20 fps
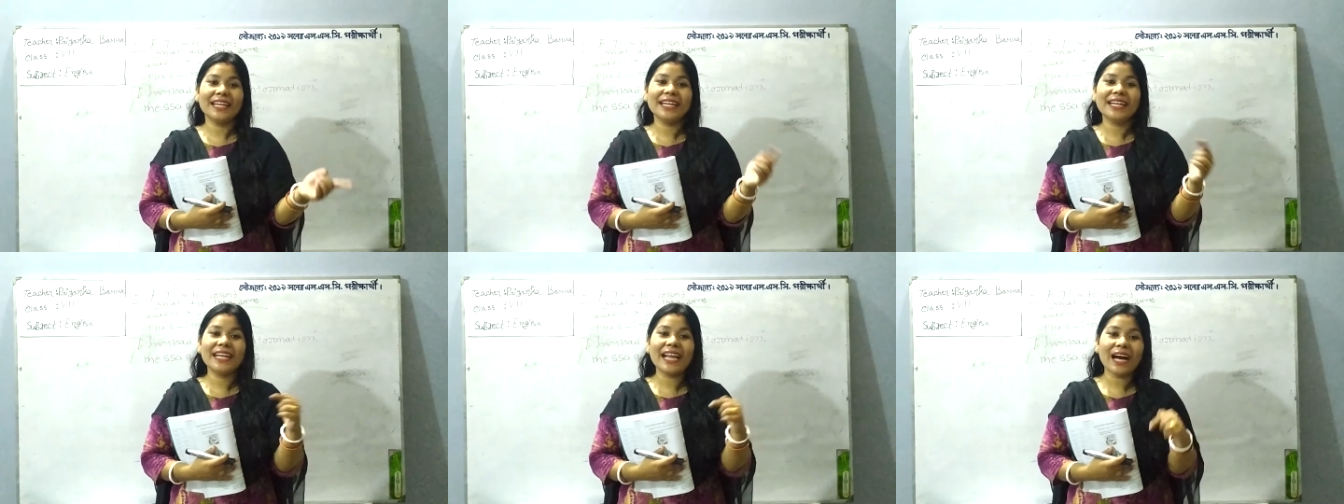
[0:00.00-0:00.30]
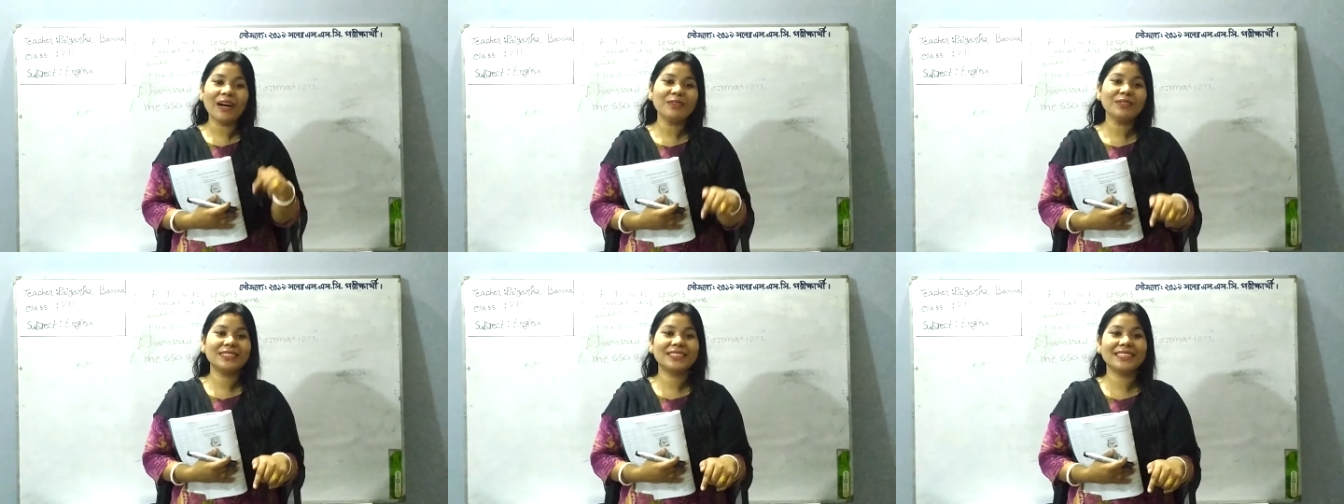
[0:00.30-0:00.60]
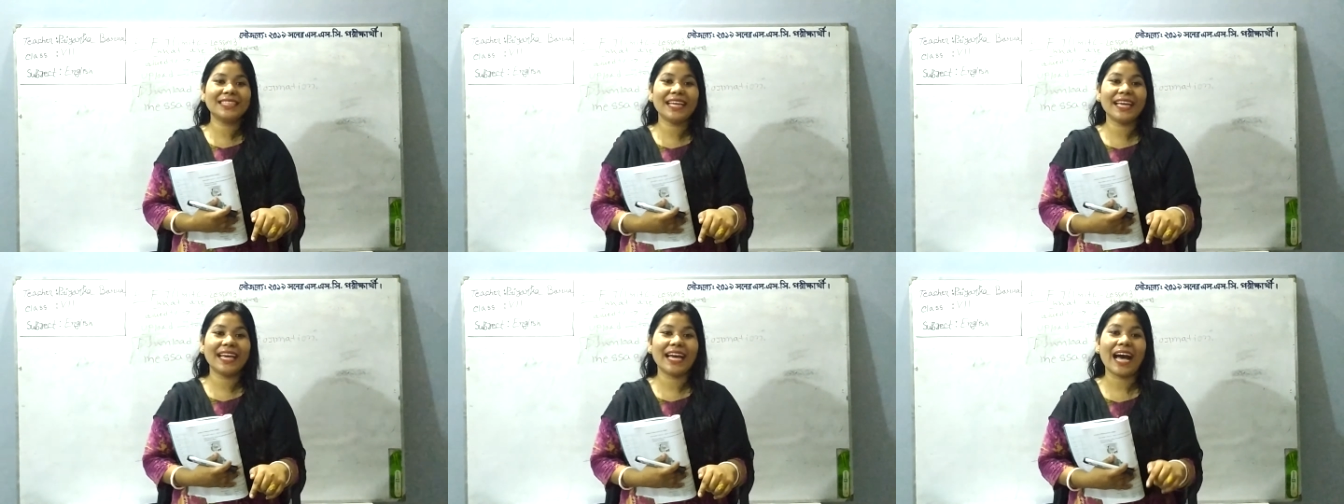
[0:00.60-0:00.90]
Now
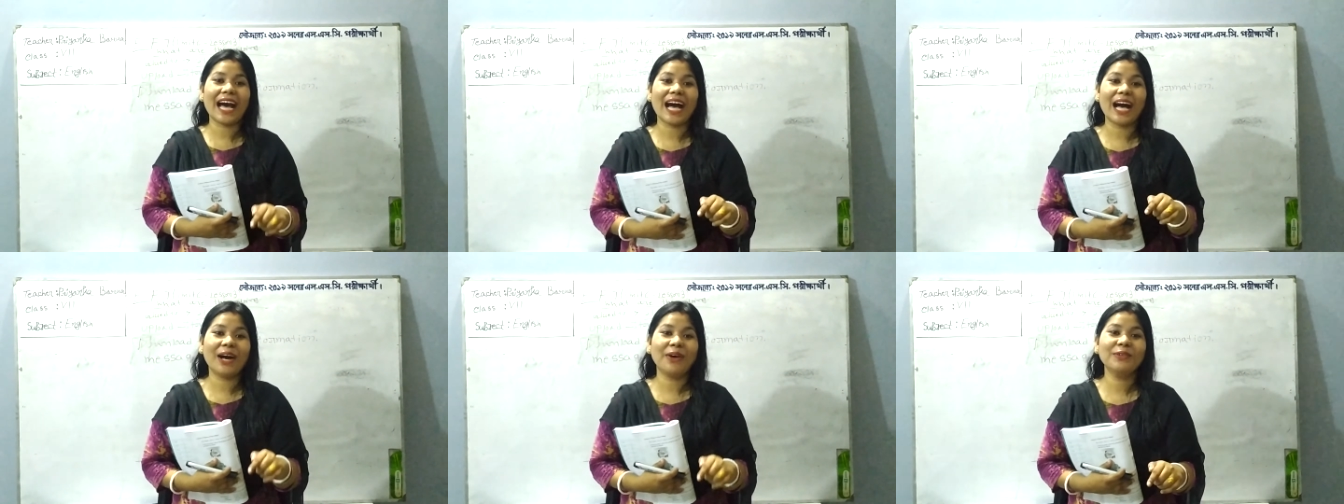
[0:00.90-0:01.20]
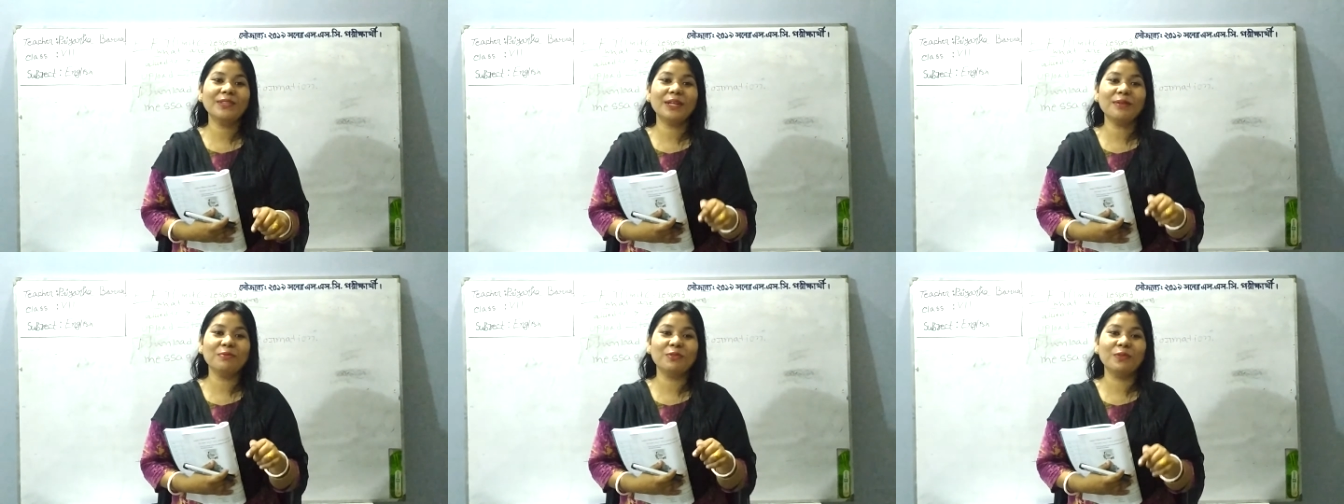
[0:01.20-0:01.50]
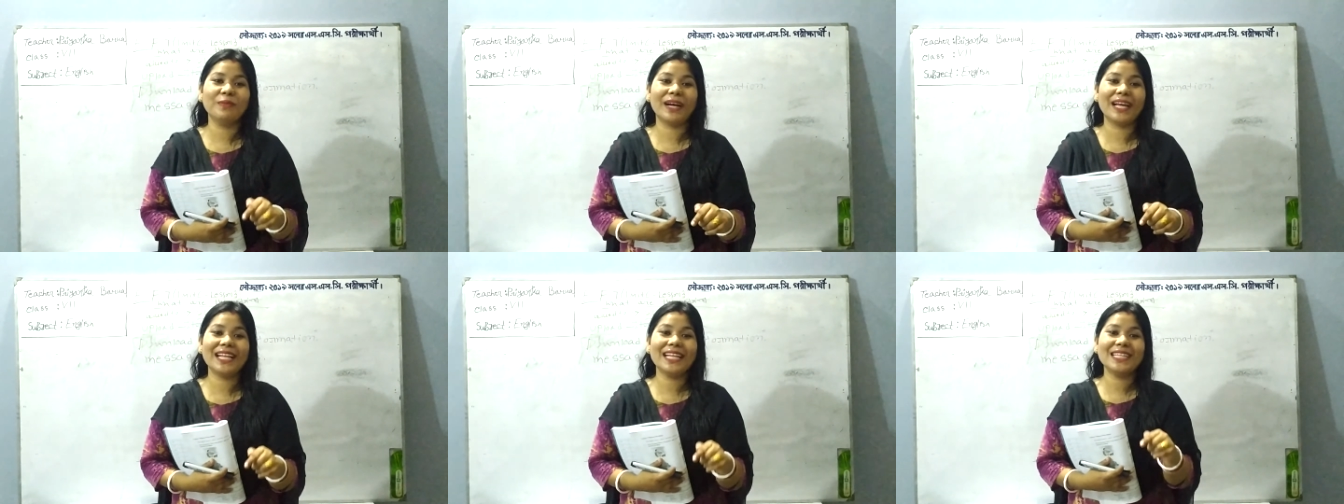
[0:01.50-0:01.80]
see how the
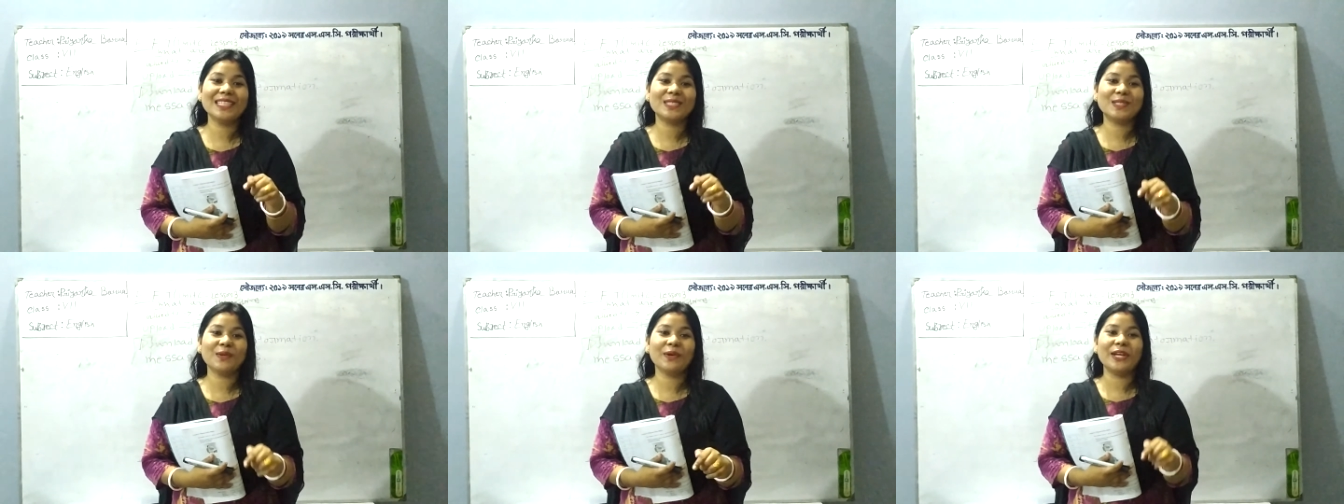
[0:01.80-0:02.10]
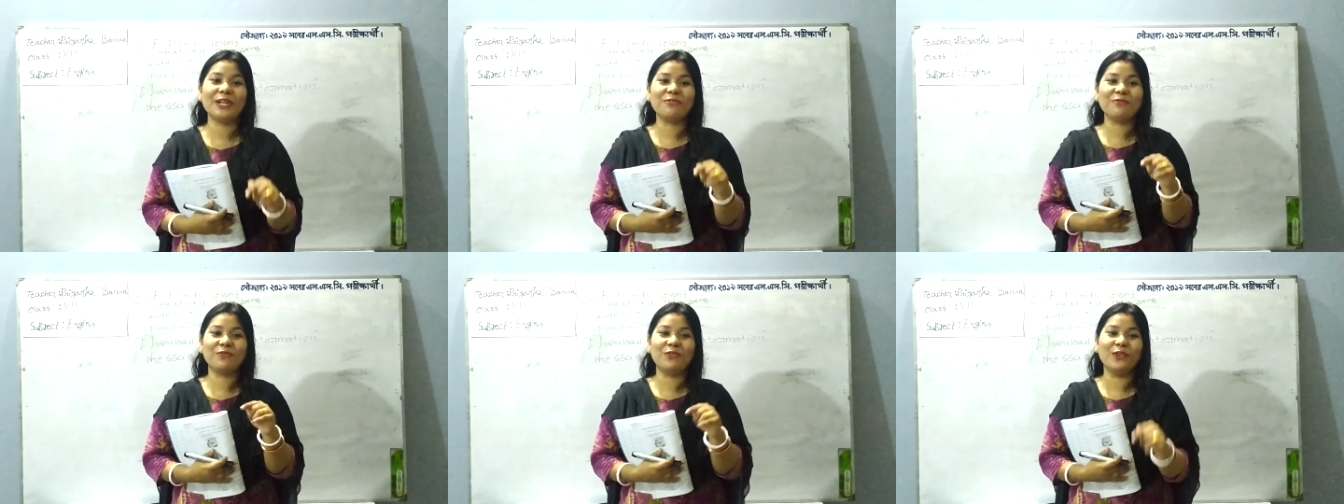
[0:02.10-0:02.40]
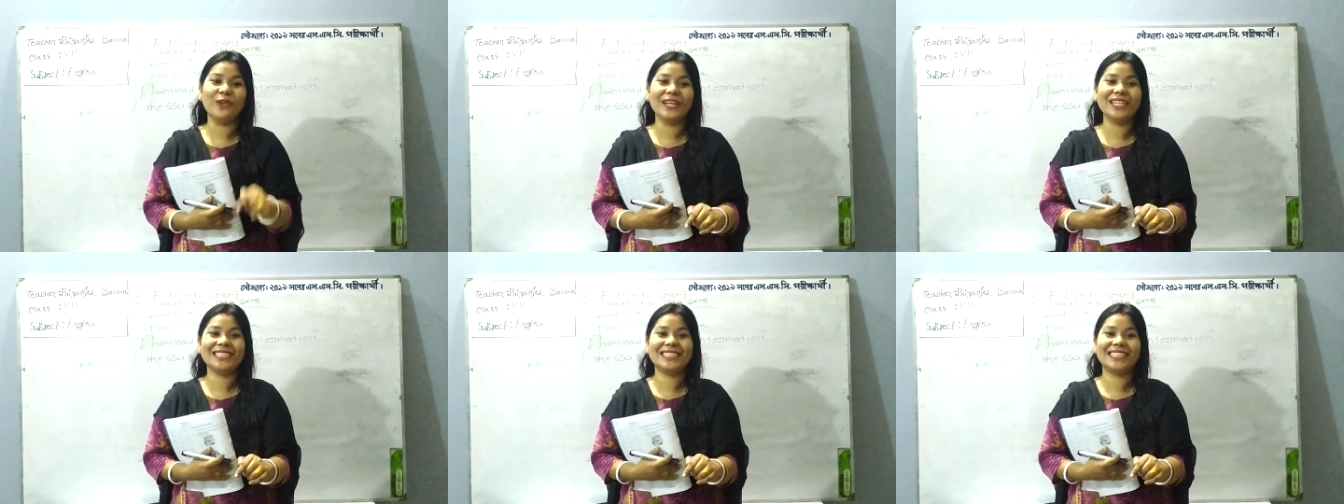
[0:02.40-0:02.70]
mobile is so
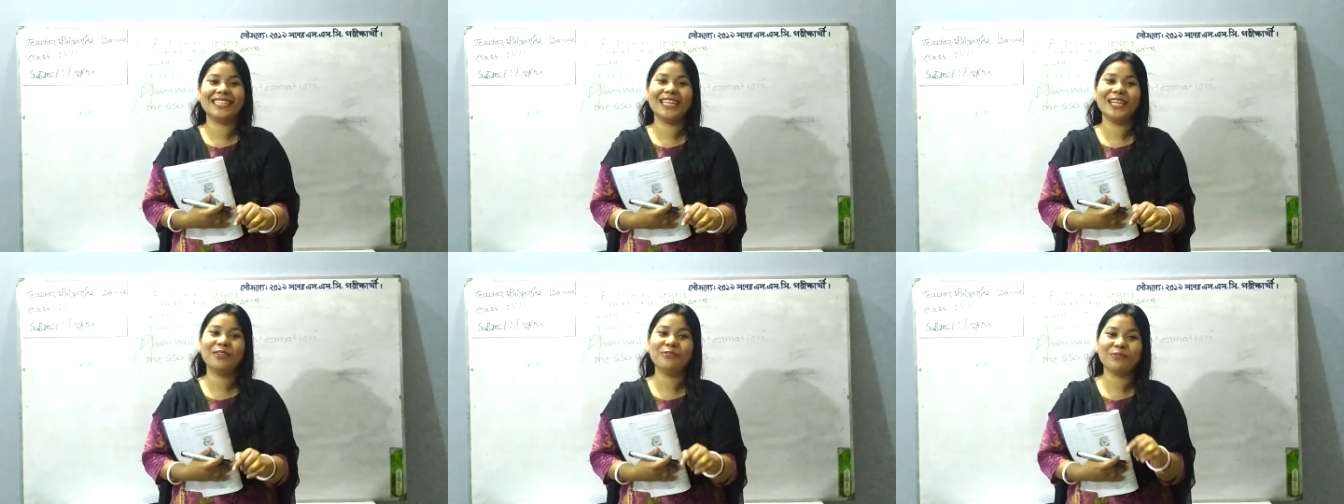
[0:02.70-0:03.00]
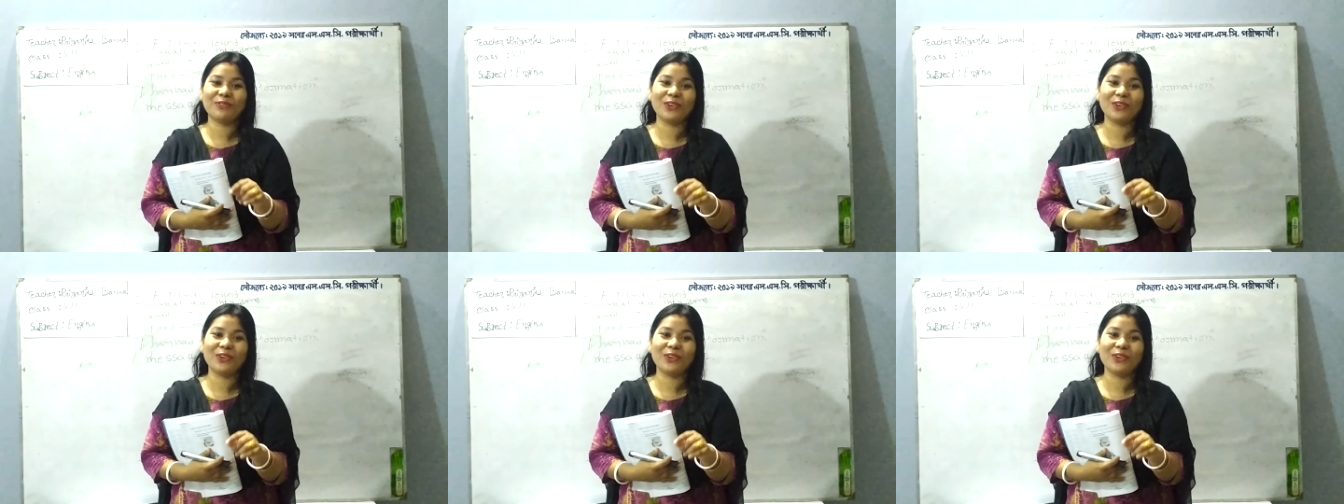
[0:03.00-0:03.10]
influential